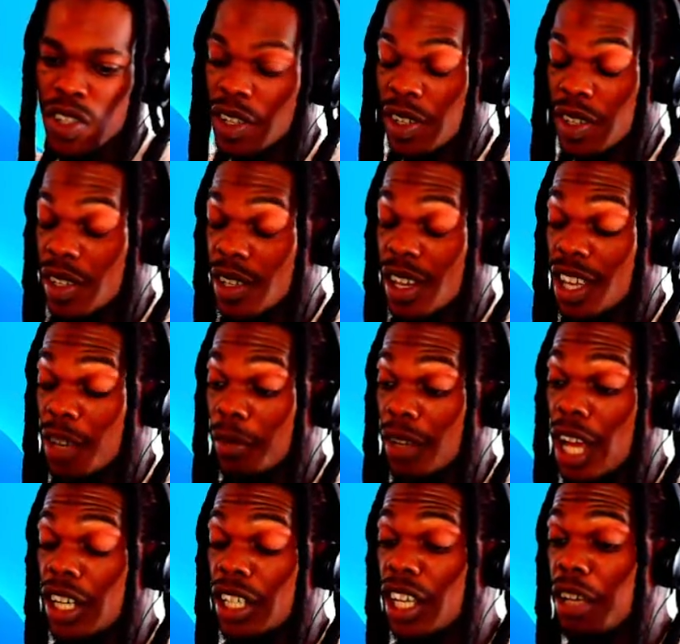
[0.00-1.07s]
It's the same.
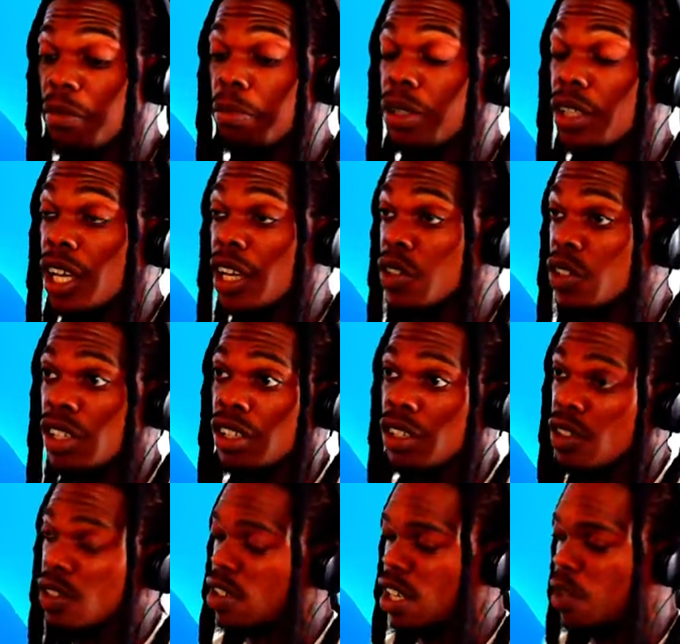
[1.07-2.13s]
Naughty Game BSE the
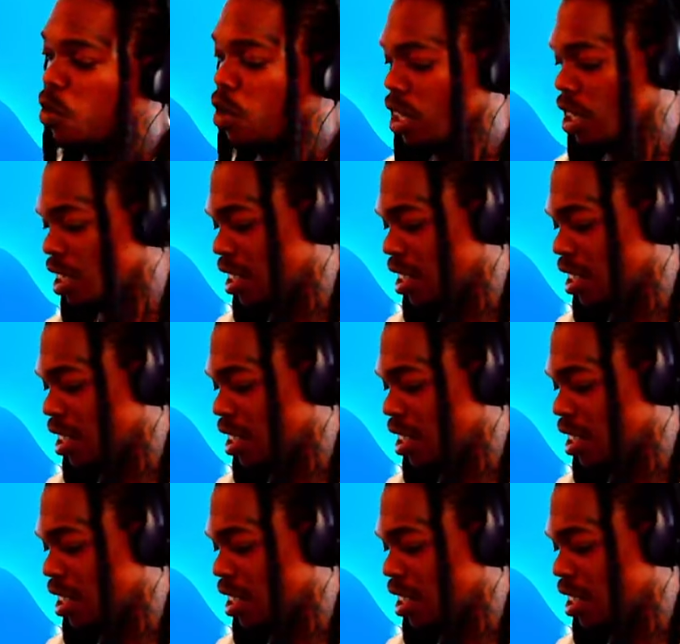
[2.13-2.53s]
same way.